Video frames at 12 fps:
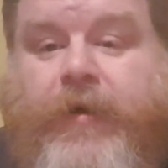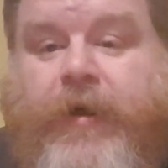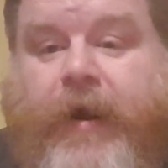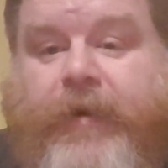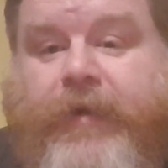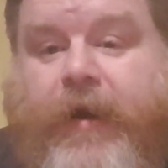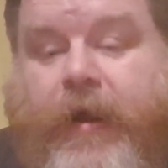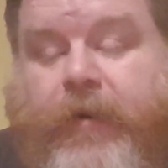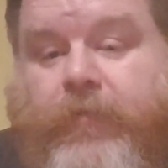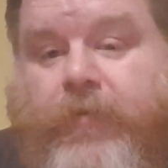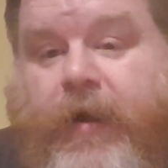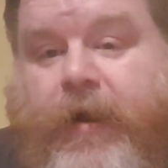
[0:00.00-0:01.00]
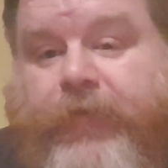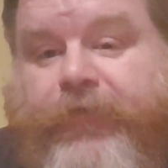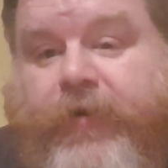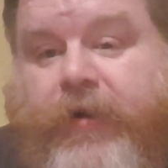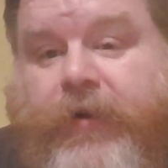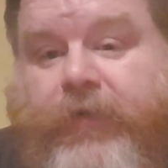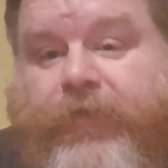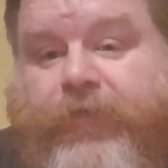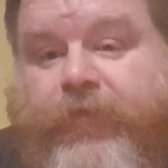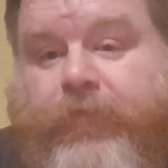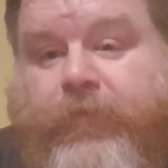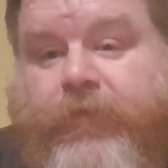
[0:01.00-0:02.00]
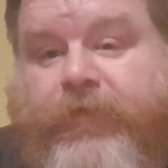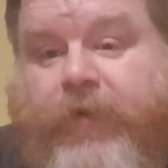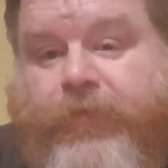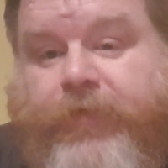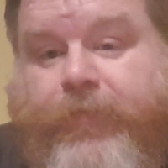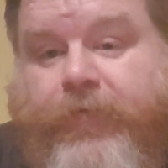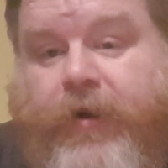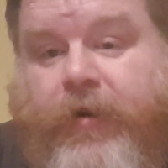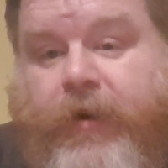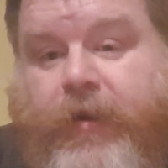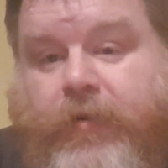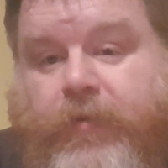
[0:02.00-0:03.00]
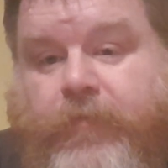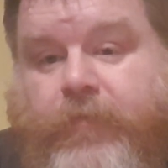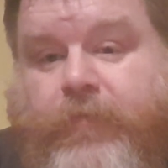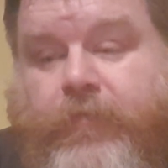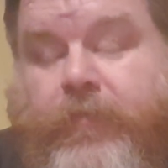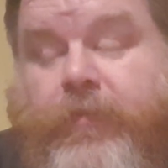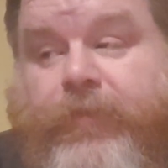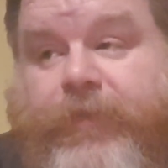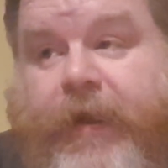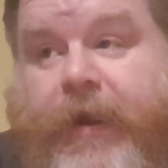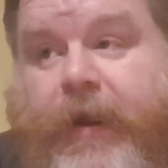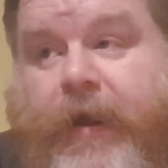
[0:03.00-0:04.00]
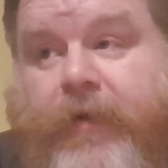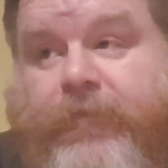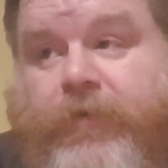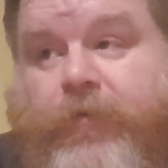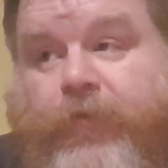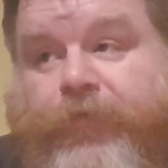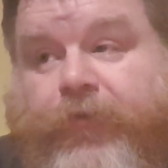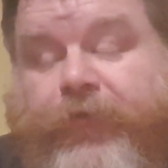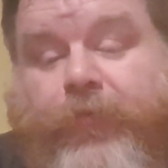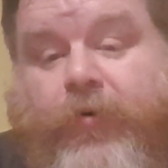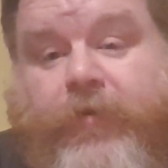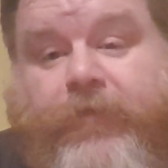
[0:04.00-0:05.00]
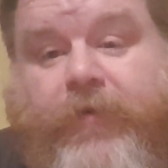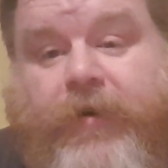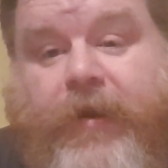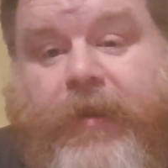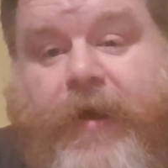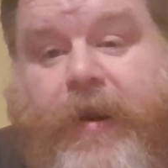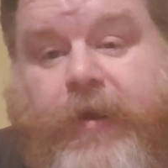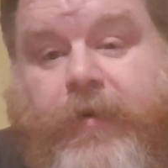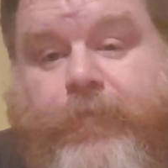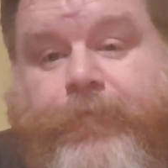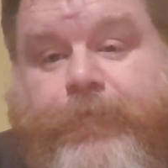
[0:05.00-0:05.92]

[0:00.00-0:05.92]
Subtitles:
and as regards South Tipperary, they have to go towards Waterford or Kilkenny.